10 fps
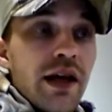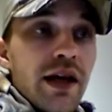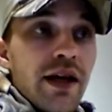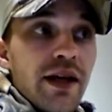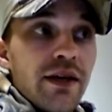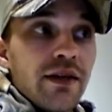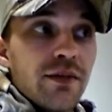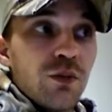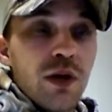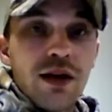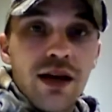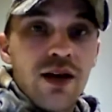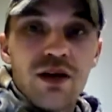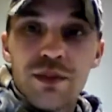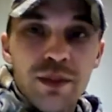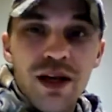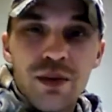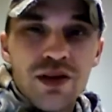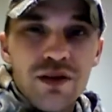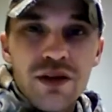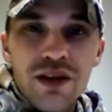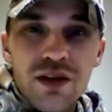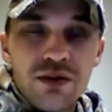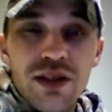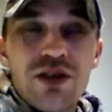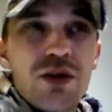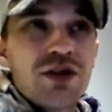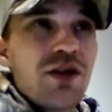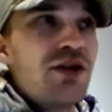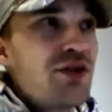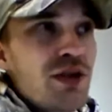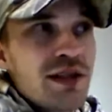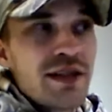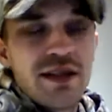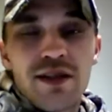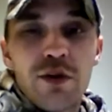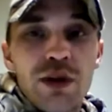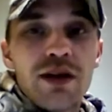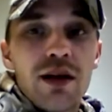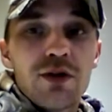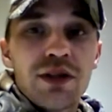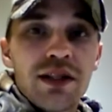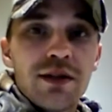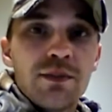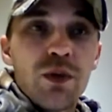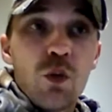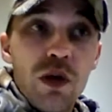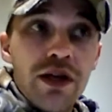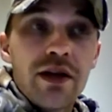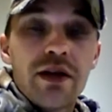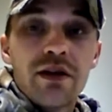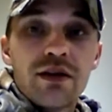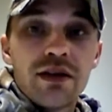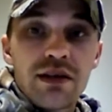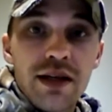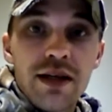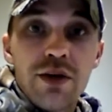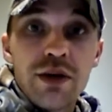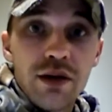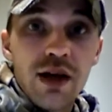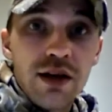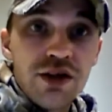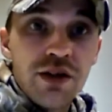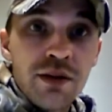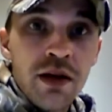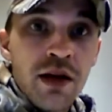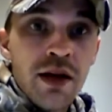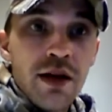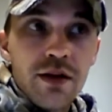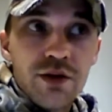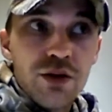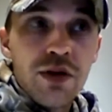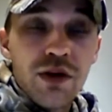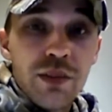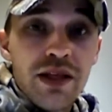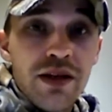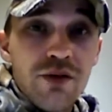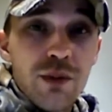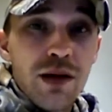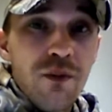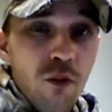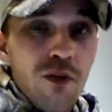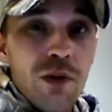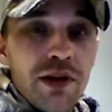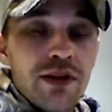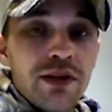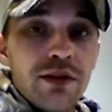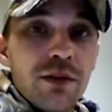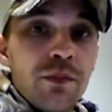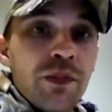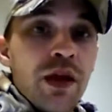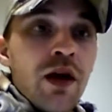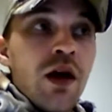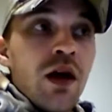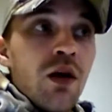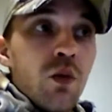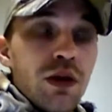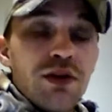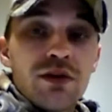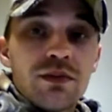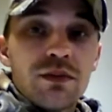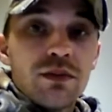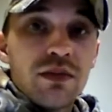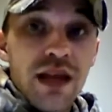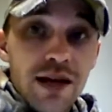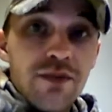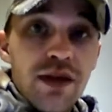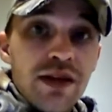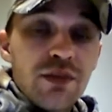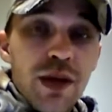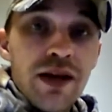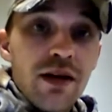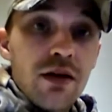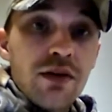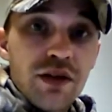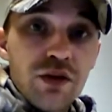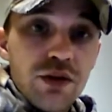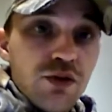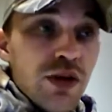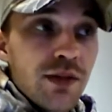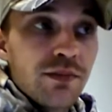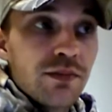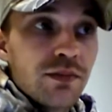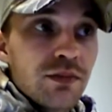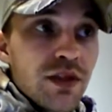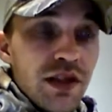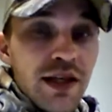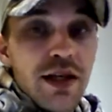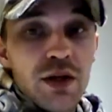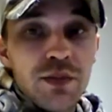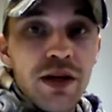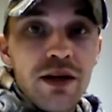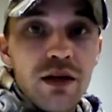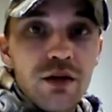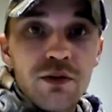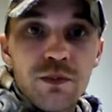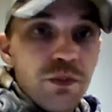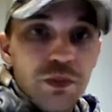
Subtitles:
and how much ever they charge $163 a week to stay here in their lodging, and you're going to be here for about 4 weeks. So once that fee is paid off and your trip to get here is paid off,